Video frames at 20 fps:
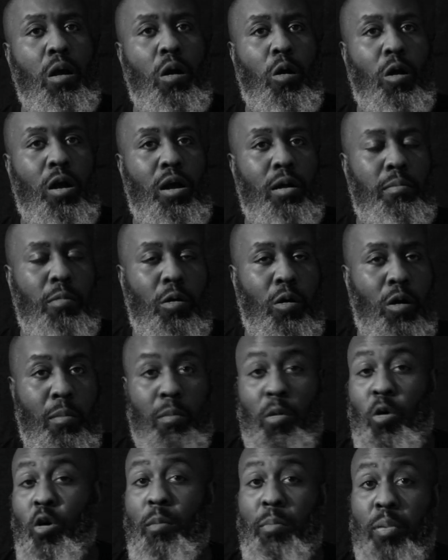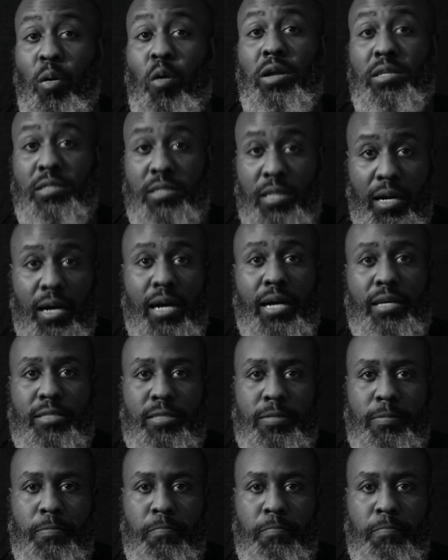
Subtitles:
or are more important to us.